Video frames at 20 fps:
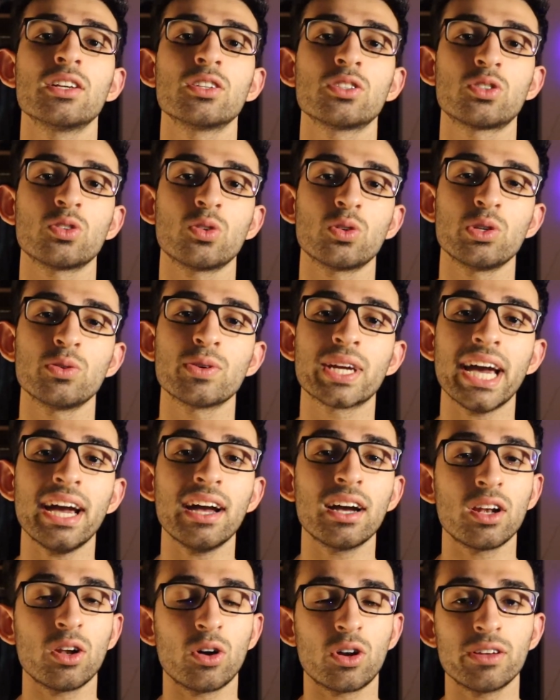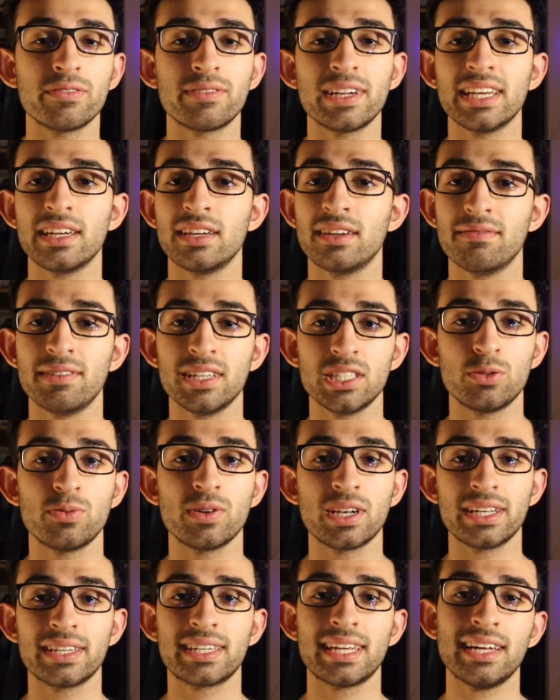so you get a lot of
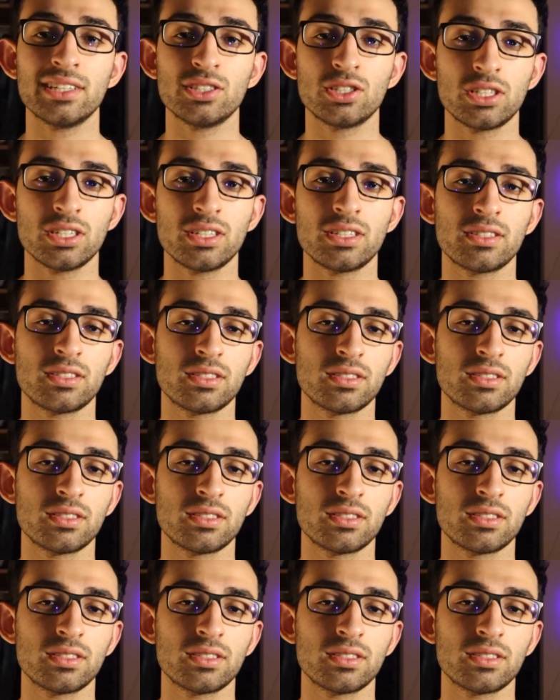individual attention.